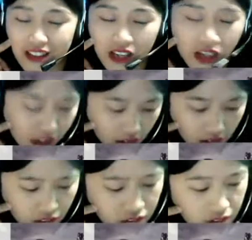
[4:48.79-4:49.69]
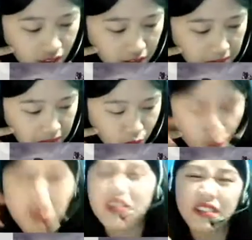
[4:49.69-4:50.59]
Jenny, could you tell me
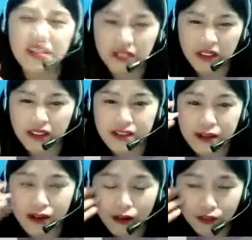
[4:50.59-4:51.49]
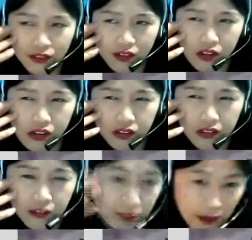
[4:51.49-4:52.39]
one difference of
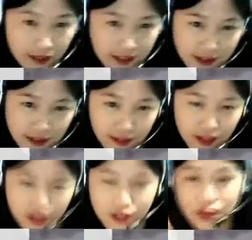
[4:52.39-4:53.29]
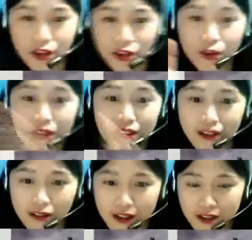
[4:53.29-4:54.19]
your parents' generation and your
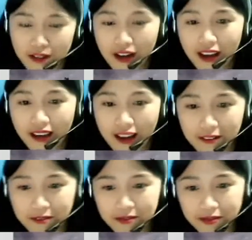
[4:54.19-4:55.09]
generation right now?